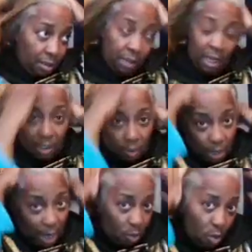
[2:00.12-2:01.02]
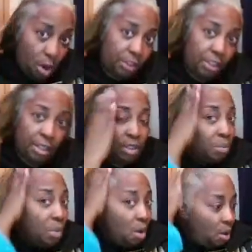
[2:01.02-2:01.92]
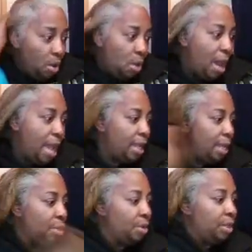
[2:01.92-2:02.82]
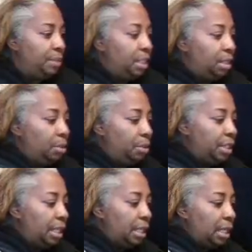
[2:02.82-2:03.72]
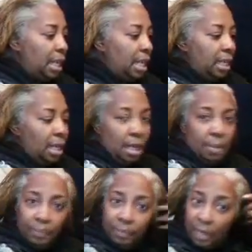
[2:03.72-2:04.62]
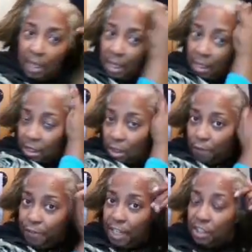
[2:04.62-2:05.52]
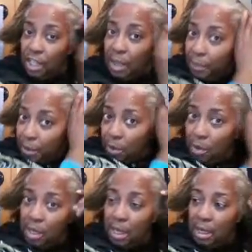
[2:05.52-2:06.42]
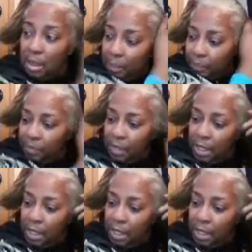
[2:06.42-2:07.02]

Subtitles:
because when I wash it tomorrow, I am to be using a sulfate shampoo. I